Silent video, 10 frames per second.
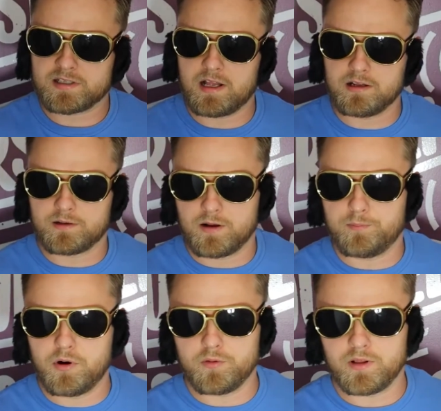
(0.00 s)
solid
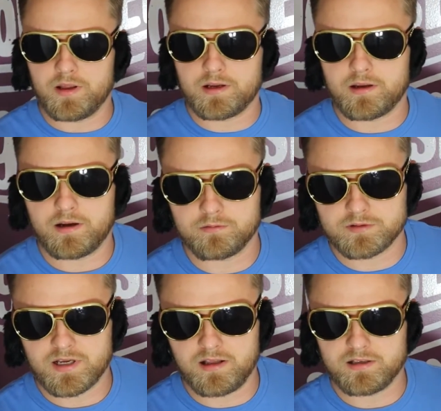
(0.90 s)
opponent like
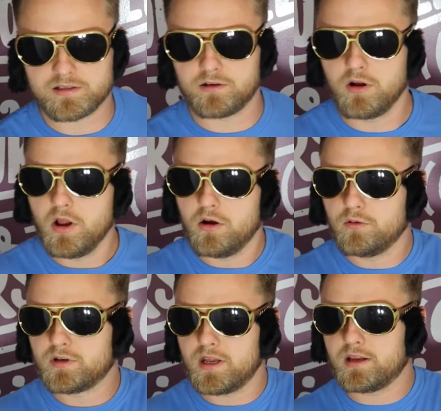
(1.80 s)
Rosales. So
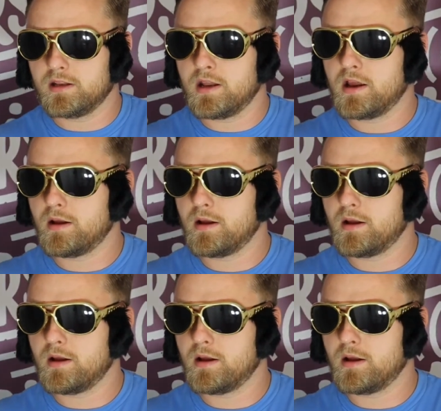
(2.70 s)
we're taking